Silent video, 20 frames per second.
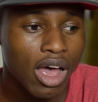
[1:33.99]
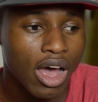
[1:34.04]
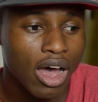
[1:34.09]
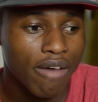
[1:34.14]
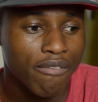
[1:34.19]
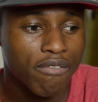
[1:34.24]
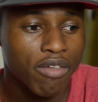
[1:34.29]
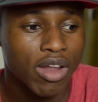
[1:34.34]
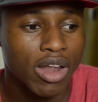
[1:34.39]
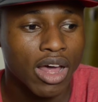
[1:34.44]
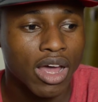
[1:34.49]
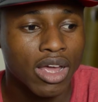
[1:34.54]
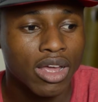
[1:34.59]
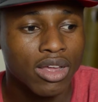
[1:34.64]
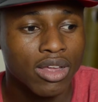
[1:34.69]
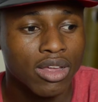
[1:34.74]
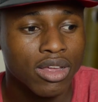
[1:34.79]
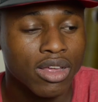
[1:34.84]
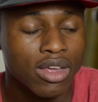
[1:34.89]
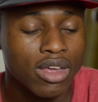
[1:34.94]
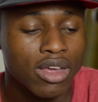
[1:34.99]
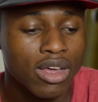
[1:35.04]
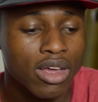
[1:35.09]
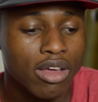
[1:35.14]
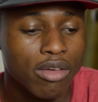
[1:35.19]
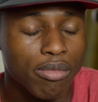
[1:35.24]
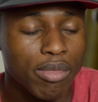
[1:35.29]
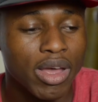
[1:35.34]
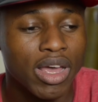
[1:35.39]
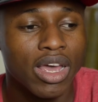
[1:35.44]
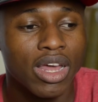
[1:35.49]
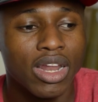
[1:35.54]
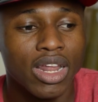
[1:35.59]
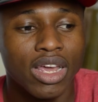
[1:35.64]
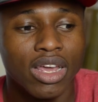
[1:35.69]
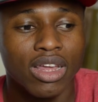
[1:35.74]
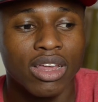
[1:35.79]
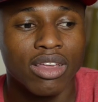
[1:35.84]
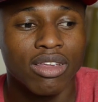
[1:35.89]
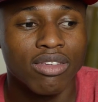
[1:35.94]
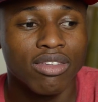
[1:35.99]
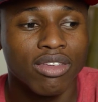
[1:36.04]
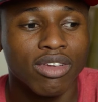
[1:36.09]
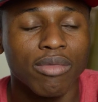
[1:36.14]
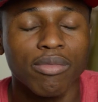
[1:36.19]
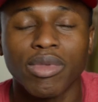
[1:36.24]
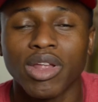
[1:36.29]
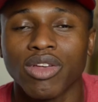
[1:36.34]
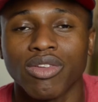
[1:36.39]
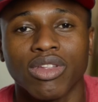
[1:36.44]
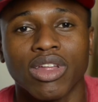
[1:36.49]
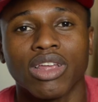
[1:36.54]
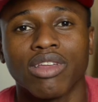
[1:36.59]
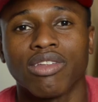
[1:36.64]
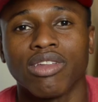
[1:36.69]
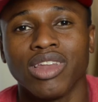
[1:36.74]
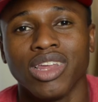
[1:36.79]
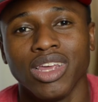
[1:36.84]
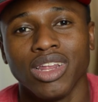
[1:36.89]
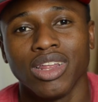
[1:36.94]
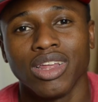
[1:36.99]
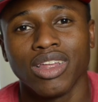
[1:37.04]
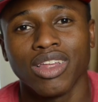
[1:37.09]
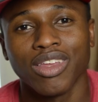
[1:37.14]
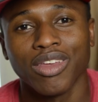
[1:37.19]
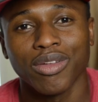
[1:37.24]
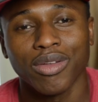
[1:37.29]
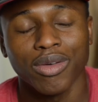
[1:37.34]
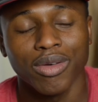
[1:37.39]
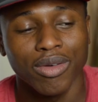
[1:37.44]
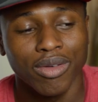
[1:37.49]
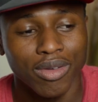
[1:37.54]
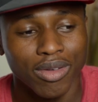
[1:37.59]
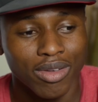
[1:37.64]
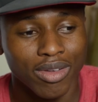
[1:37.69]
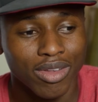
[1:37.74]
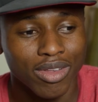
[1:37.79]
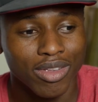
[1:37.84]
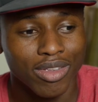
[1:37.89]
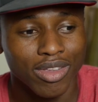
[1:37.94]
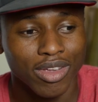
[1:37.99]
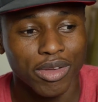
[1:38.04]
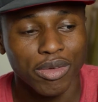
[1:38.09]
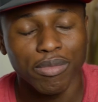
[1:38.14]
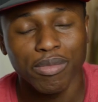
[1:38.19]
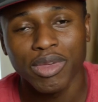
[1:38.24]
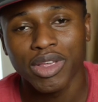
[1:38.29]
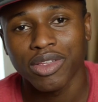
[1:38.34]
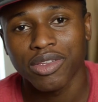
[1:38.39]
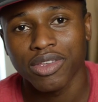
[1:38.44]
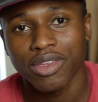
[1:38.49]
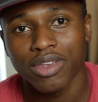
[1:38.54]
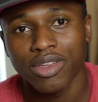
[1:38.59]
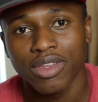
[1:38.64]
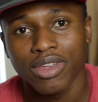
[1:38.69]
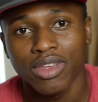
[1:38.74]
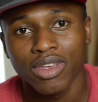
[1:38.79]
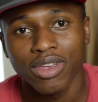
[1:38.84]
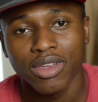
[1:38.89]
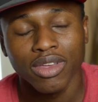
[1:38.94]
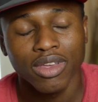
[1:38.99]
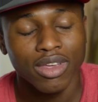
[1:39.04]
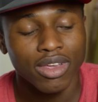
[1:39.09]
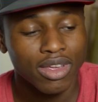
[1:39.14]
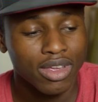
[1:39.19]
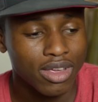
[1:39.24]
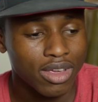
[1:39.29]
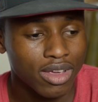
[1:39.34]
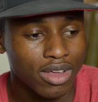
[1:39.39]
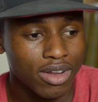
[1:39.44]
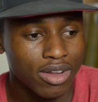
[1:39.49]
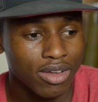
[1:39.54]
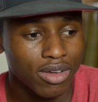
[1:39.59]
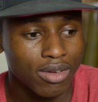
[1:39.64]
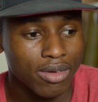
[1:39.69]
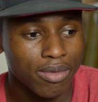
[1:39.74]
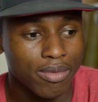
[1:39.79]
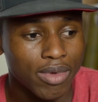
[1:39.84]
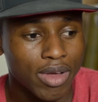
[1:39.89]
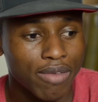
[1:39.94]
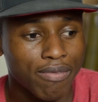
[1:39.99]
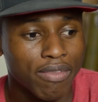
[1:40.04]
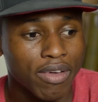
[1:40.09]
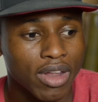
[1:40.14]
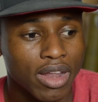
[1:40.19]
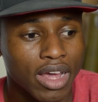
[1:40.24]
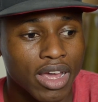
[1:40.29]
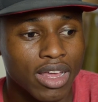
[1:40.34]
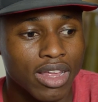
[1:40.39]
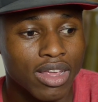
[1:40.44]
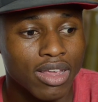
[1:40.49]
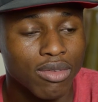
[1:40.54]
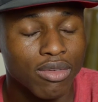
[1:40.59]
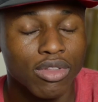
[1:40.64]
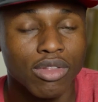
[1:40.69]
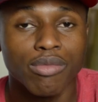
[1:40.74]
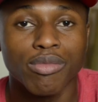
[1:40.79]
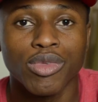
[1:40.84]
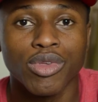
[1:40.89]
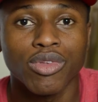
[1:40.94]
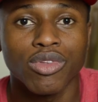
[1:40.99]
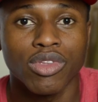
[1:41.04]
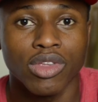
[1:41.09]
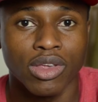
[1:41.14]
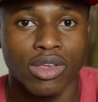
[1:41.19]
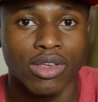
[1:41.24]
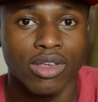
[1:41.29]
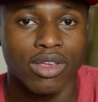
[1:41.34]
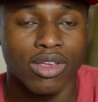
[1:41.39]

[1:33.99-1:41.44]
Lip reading: I felt like, man, it's something else that's needed, it's something missing. And I felt like it was music.